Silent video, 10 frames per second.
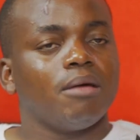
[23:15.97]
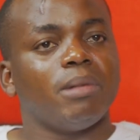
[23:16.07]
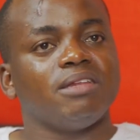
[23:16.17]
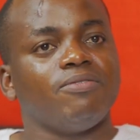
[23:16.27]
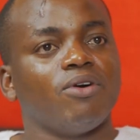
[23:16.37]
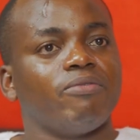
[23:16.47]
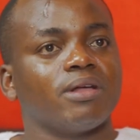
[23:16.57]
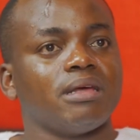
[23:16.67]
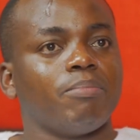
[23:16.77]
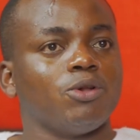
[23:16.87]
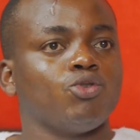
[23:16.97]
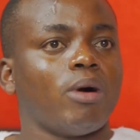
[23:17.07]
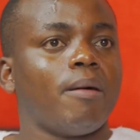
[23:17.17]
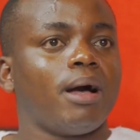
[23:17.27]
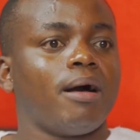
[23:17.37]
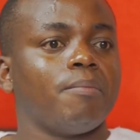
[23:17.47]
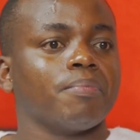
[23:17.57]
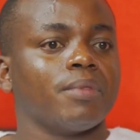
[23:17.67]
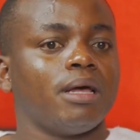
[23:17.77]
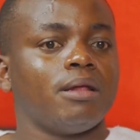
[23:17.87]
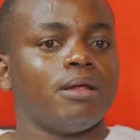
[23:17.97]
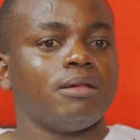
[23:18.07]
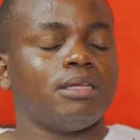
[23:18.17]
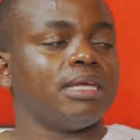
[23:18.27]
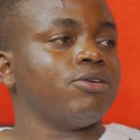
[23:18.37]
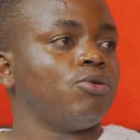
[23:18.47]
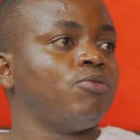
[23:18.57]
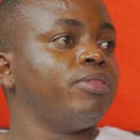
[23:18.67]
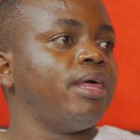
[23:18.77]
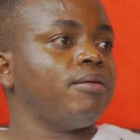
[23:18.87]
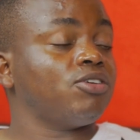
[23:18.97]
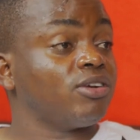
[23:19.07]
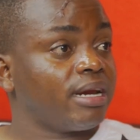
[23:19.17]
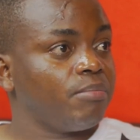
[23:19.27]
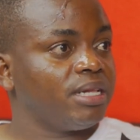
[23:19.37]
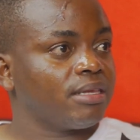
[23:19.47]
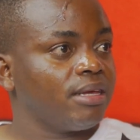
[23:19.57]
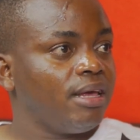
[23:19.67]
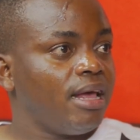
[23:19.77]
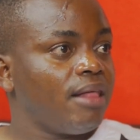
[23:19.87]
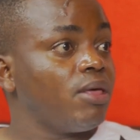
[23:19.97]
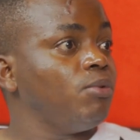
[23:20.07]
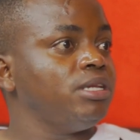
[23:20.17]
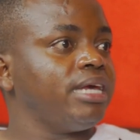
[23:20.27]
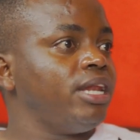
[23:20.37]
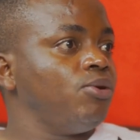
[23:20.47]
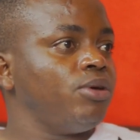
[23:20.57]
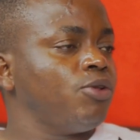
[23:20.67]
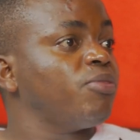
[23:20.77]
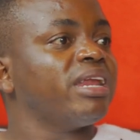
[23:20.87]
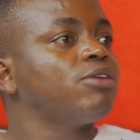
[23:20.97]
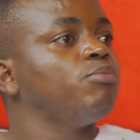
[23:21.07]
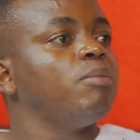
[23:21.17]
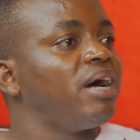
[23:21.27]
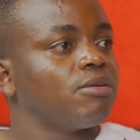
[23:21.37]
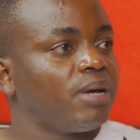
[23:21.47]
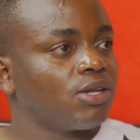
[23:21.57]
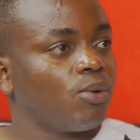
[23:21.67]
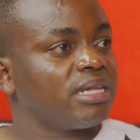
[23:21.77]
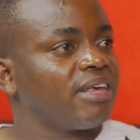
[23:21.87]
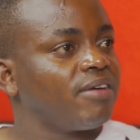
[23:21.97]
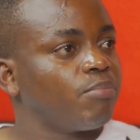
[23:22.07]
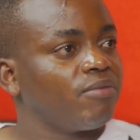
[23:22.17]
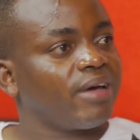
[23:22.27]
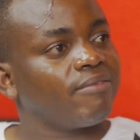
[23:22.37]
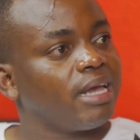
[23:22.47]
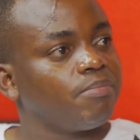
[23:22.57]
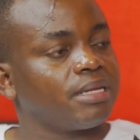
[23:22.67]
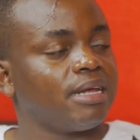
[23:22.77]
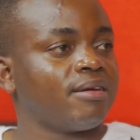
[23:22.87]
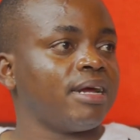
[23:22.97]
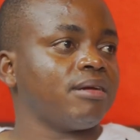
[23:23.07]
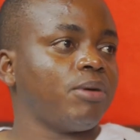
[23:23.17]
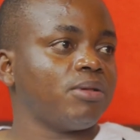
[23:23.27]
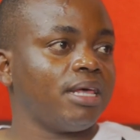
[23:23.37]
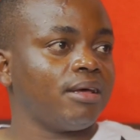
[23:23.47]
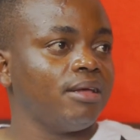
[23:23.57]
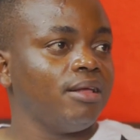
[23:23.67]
but if you go, for example, to our the treasury bills, they will tell you, the rate will be much, much lower, 7.5, 8%, right about there.